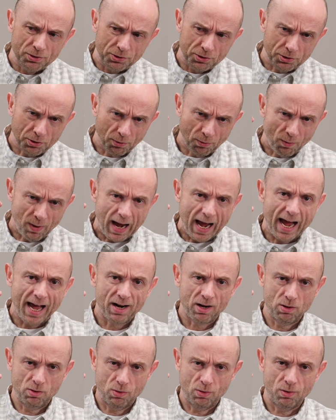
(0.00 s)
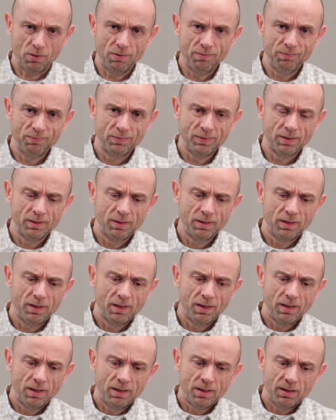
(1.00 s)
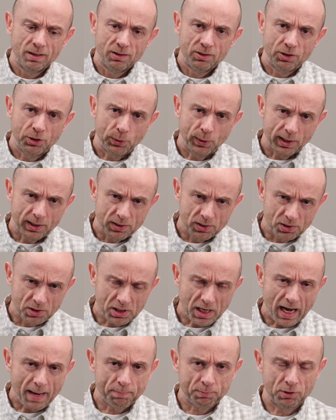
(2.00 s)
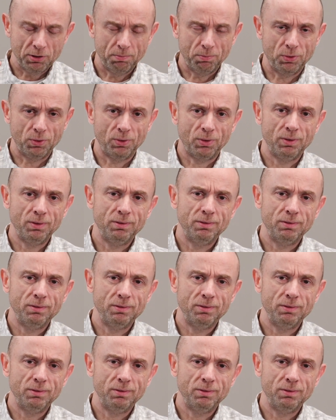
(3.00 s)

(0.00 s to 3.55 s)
to radical, to acceptable,